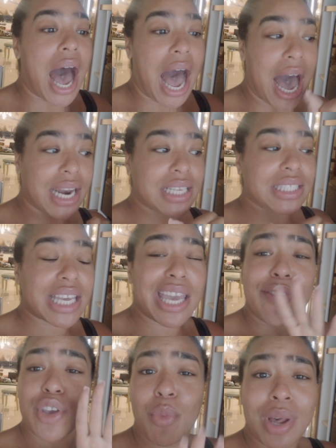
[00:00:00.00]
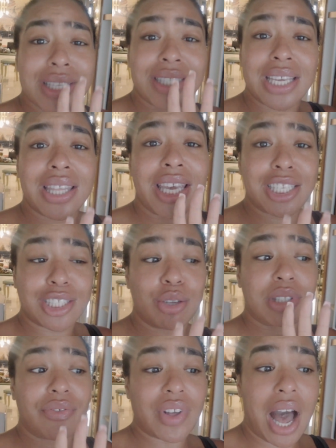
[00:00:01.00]
Honestly, if you want to see the
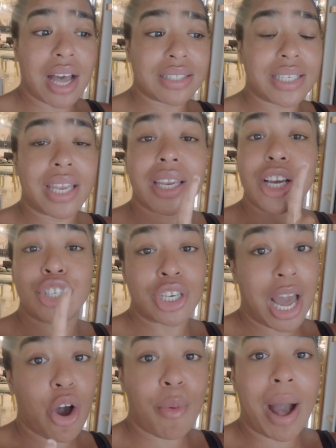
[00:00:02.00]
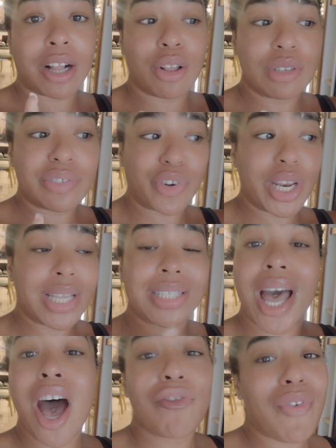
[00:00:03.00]
exclusive content because you're not on my close friends,
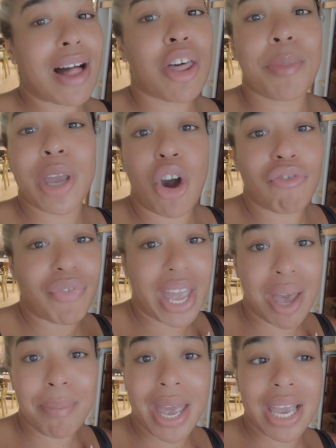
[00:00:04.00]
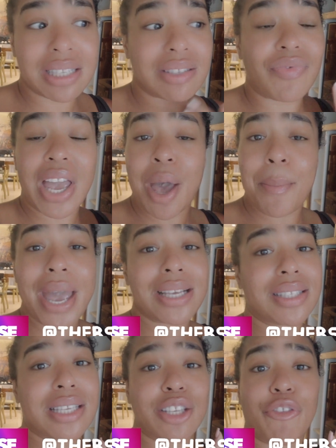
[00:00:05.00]
follow me on Fanbase. Fanbase
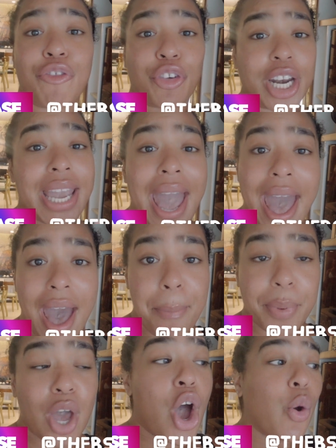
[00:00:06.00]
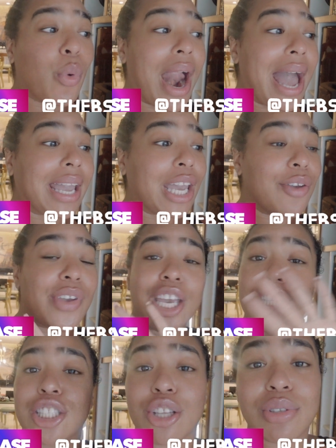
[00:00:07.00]
is a free app where I give
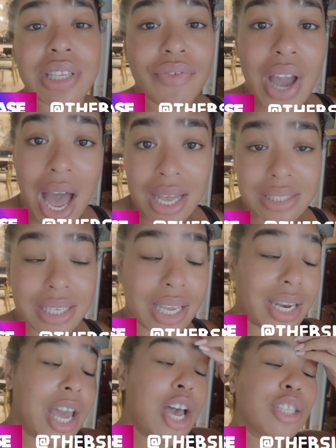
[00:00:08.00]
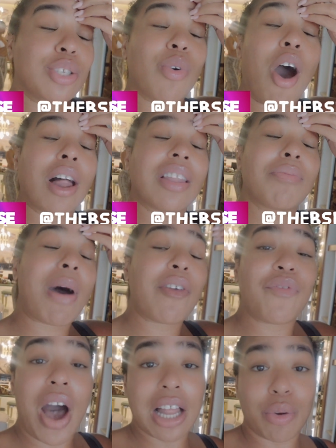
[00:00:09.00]
exclusive content to all of my
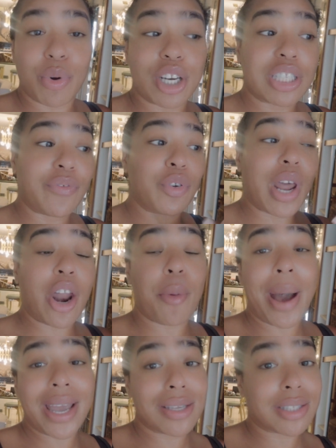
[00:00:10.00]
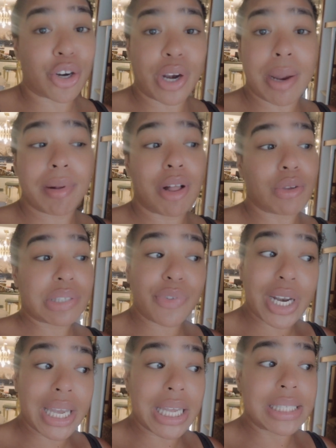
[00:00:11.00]
followers. If you're not on my Instagram close
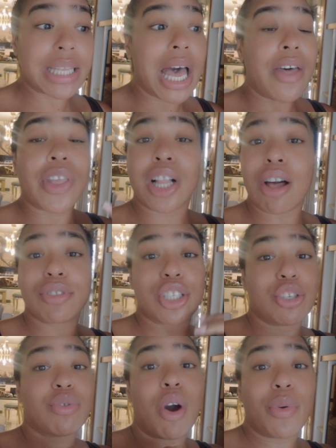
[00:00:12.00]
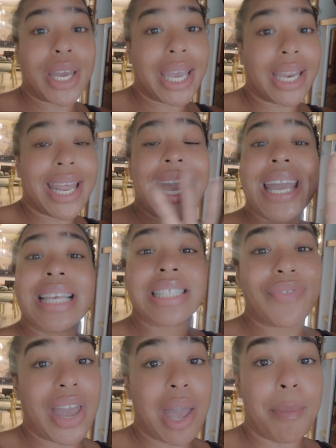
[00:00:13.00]
friends, the closest you're going to get is
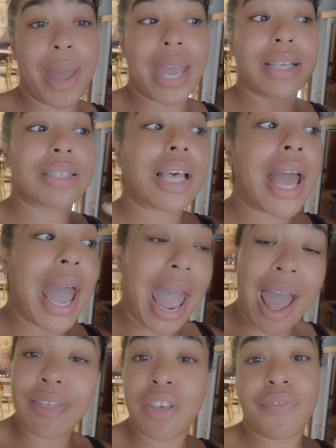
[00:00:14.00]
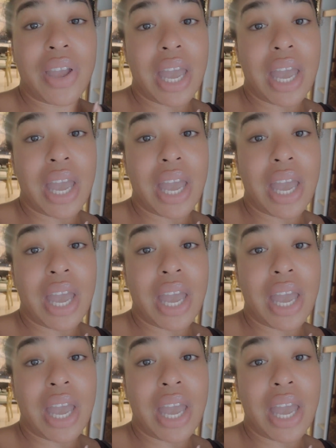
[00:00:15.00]
Fanbase. Add the